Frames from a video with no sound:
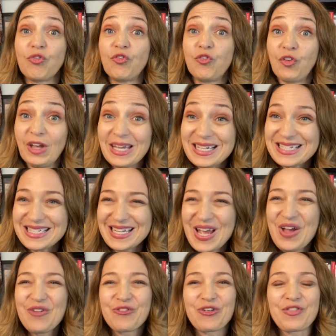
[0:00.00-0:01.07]
fit
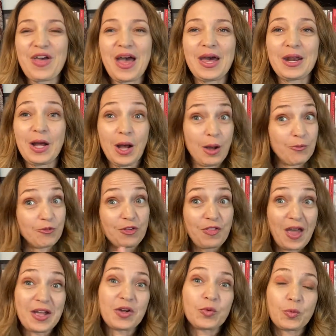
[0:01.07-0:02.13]
for
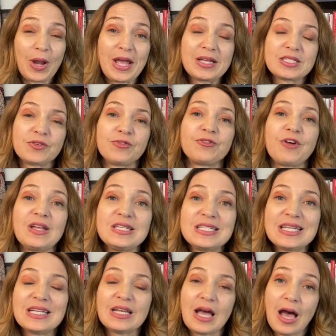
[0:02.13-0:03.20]
that grant
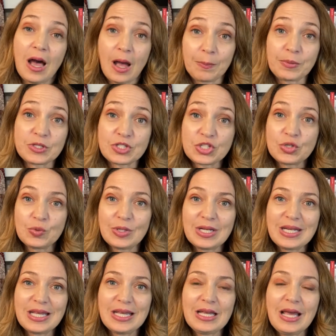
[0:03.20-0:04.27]
funding
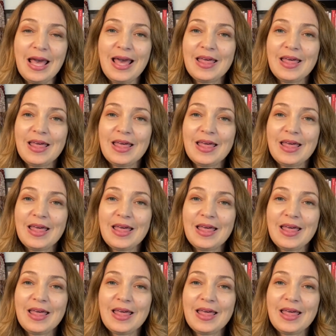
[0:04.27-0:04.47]
opportunity,